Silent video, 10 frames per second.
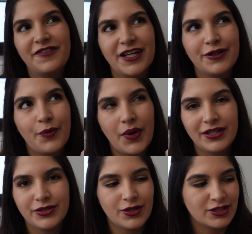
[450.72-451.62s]
very
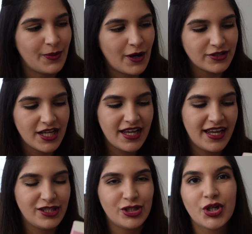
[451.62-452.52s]
well talked about,
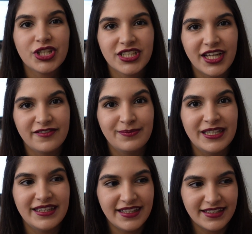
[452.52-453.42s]
and Josh gave
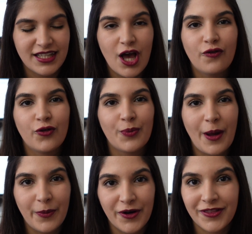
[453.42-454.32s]
me this for
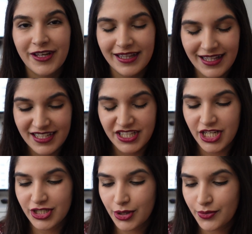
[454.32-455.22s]
my birthday last
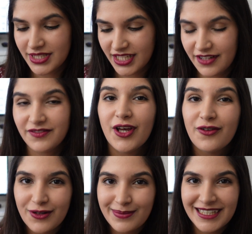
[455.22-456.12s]
year, so it was a gift
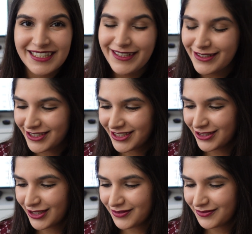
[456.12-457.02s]
from last year, just
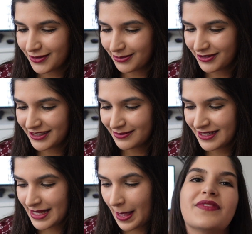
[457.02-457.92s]
not from
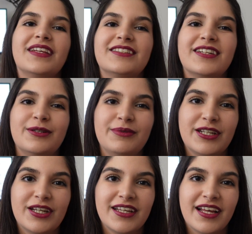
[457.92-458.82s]
Christmas. It's gonna be
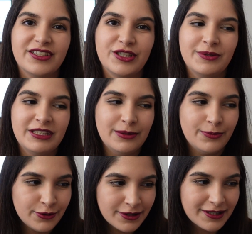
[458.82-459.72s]
another LGBT
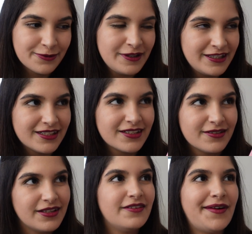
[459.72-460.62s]
book, which,
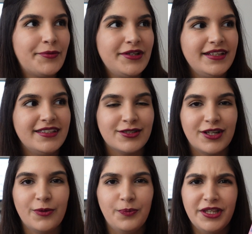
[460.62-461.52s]
if I read this, is
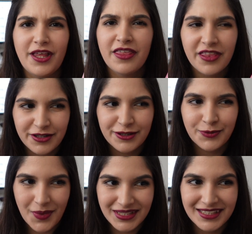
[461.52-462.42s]
gonna be the 3rd
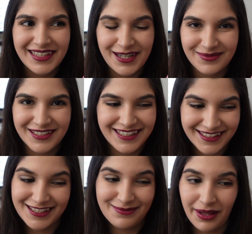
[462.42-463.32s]
one that I'm reading
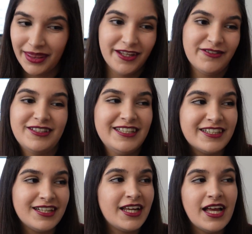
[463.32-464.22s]
this month, so
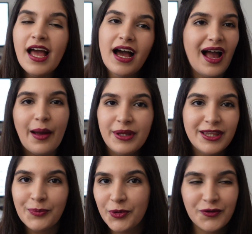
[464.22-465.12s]
clearly I'm in
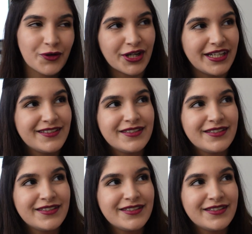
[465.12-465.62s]
the mood for gay